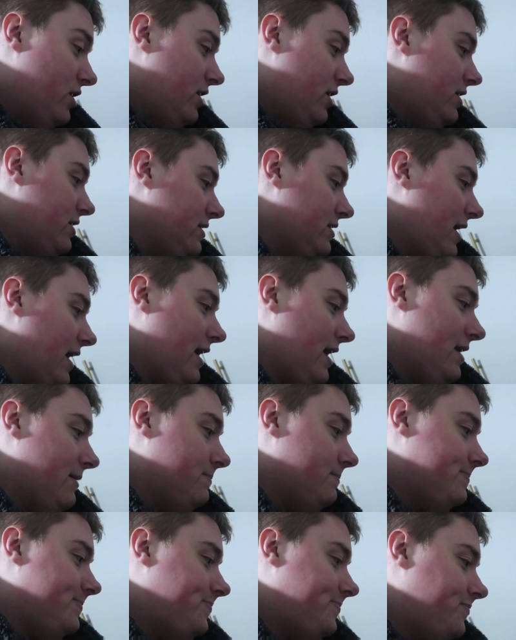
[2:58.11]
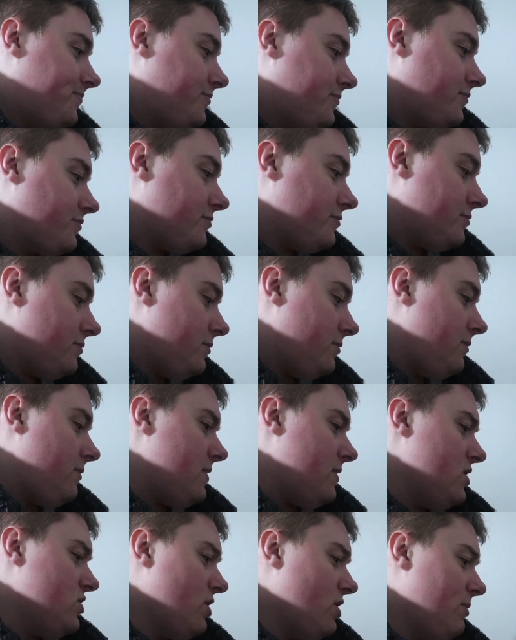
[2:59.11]

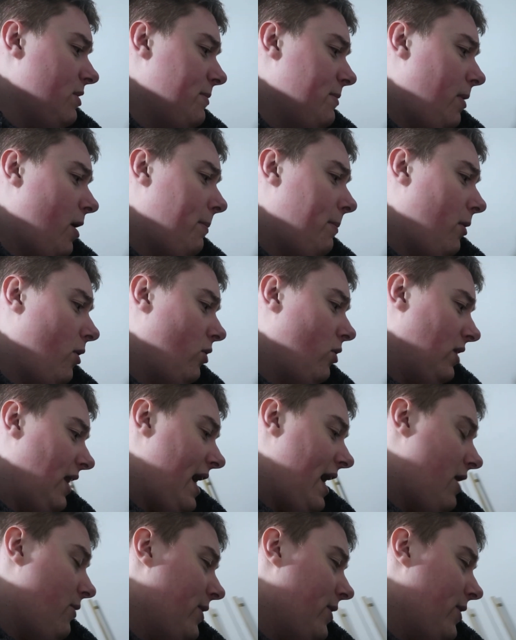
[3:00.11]
So I'm going to pop all that